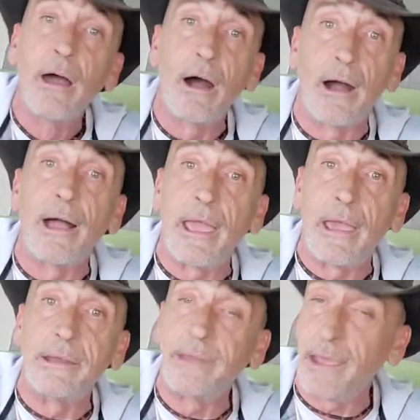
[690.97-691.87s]

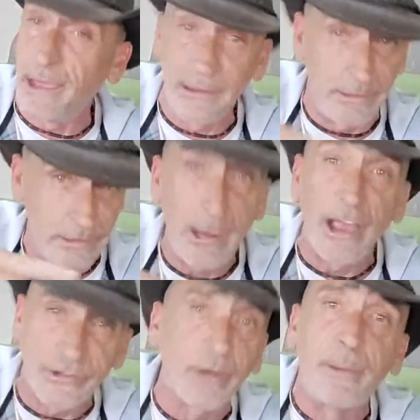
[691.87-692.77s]
And you
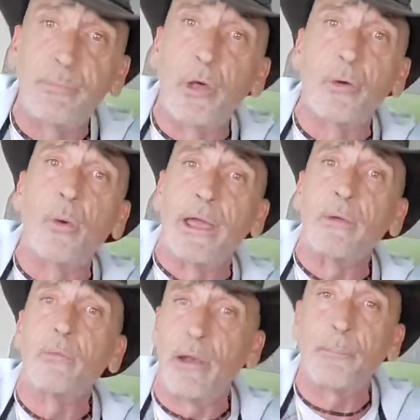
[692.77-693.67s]
guys are going to be blown away
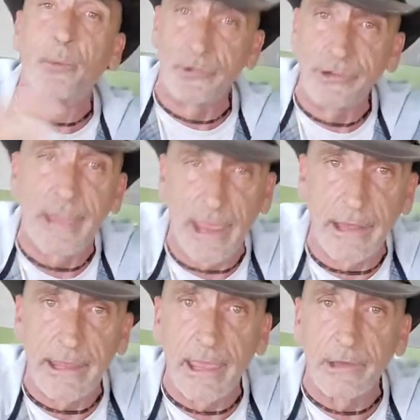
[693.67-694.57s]
what a person can
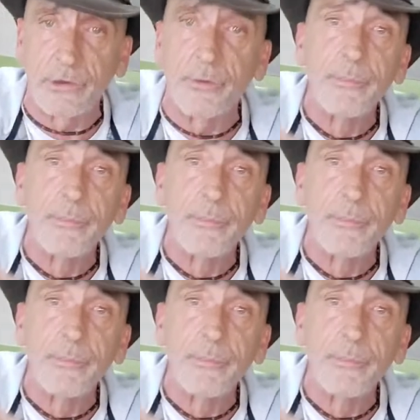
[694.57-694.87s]
and can't do.